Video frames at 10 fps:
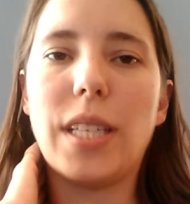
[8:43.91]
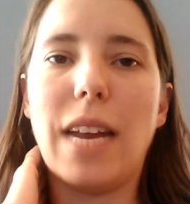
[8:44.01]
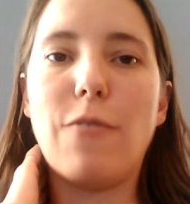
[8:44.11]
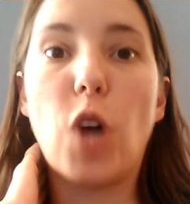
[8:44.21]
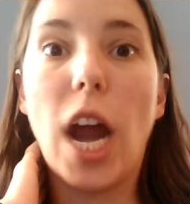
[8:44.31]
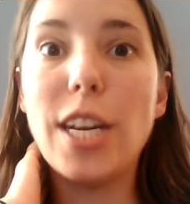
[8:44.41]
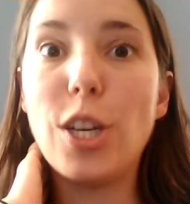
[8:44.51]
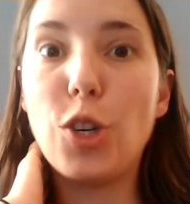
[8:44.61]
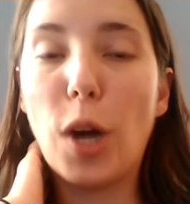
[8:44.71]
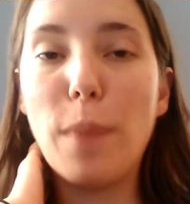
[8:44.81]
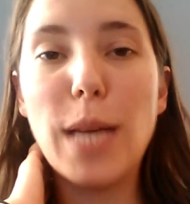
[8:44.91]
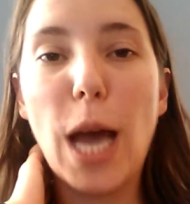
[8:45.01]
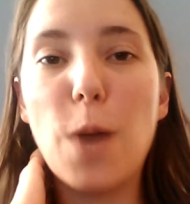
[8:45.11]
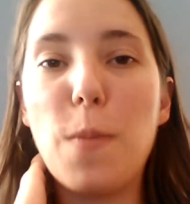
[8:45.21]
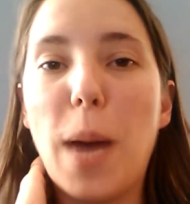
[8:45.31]
And I've tried to trim
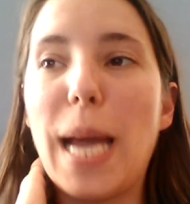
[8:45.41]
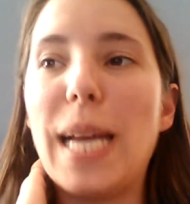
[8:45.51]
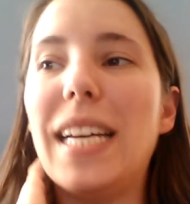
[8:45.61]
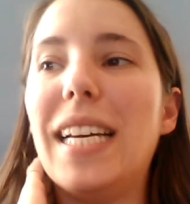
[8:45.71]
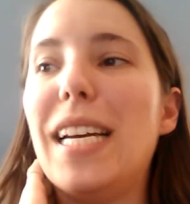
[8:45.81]
down my